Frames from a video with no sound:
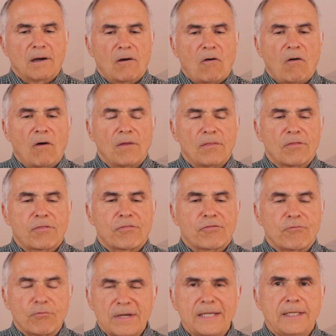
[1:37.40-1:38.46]
On
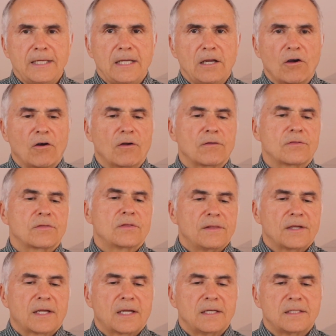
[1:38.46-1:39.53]
three D Earth,
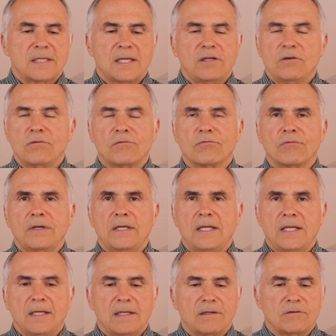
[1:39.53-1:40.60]
the continued three
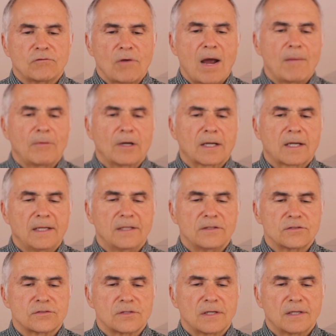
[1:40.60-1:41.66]
D drama
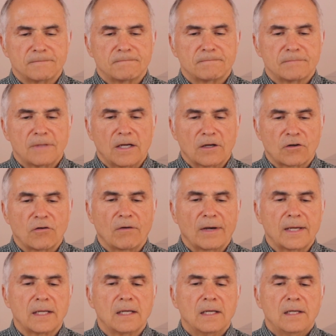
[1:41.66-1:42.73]
is
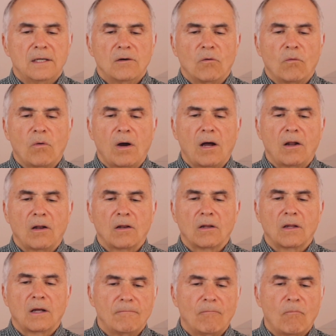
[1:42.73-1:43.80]
occurring
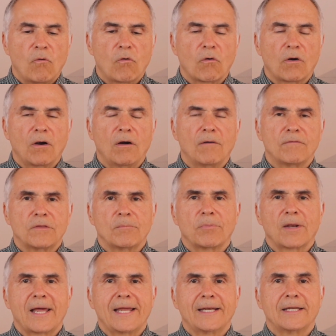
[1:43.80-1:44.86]
while more of the
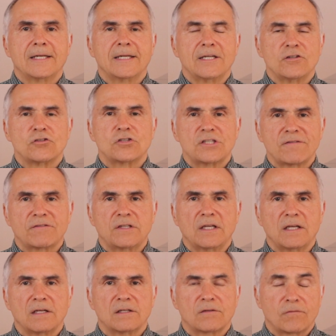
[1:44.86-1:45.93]
planet is
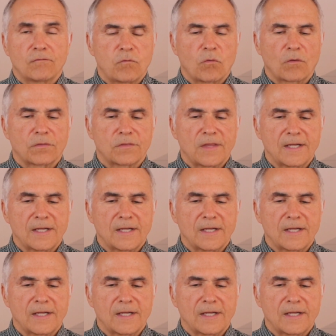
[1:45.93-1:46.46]
shifting to fourth